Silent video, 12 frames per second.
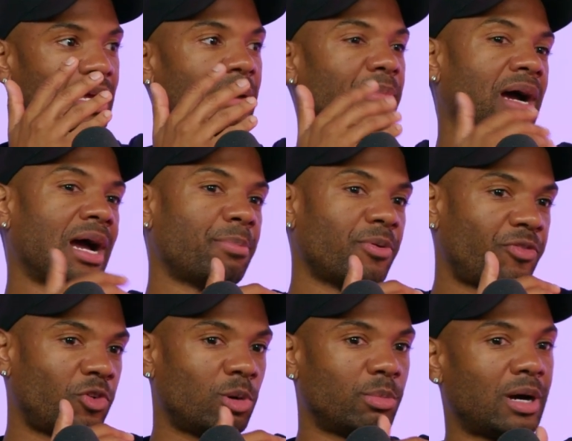I'm a high
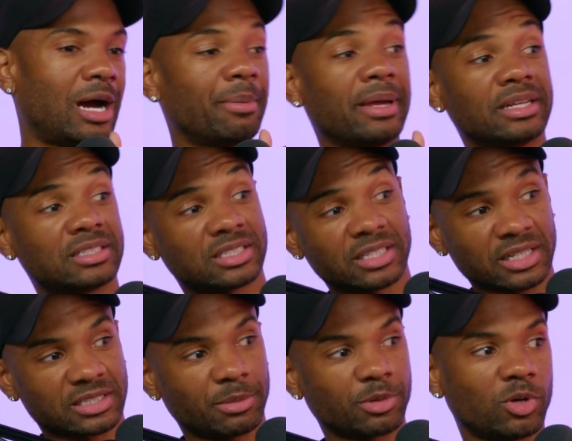performer. I'm getting 6.
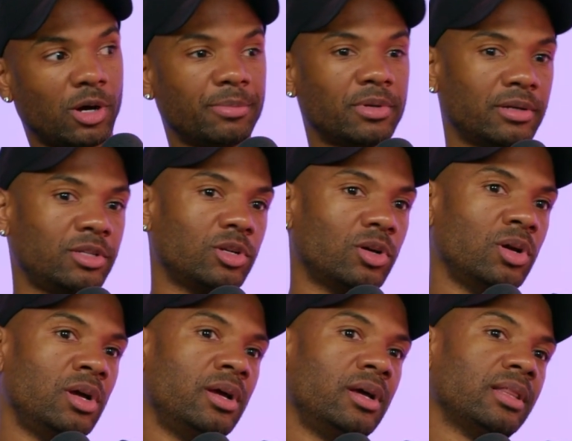I'm
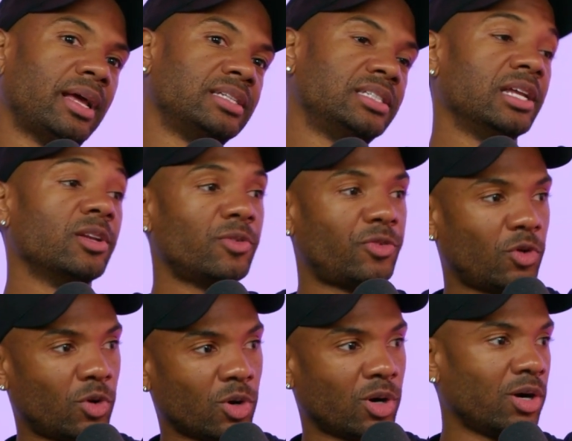like 10 to
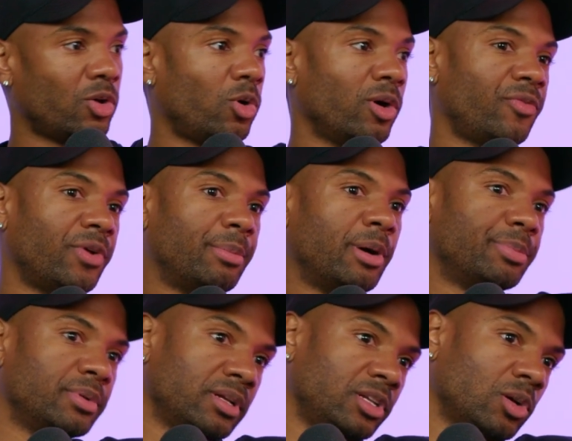4, or if I'm
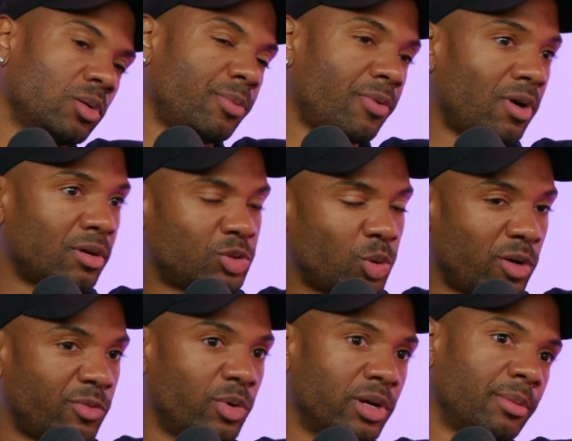up, around
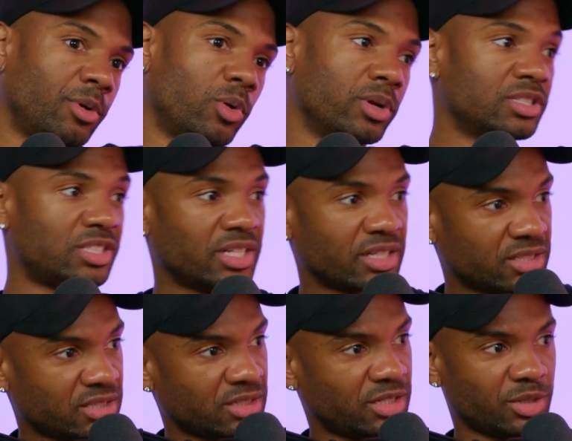12-1, I'm going to
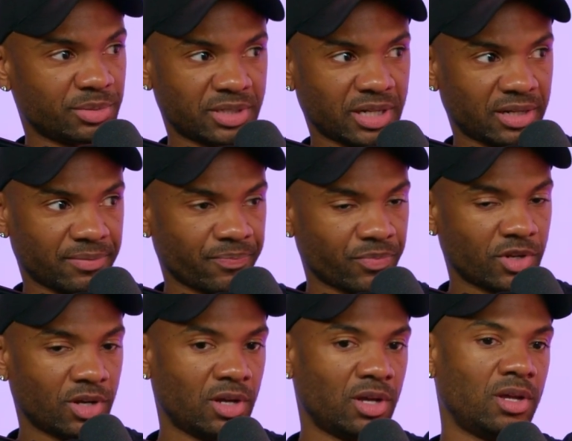6. You know what I'm
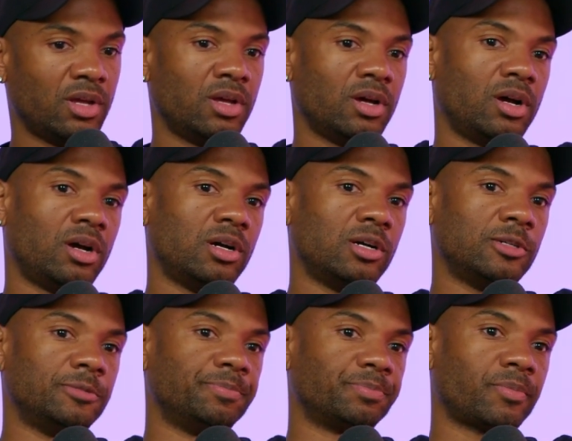saying?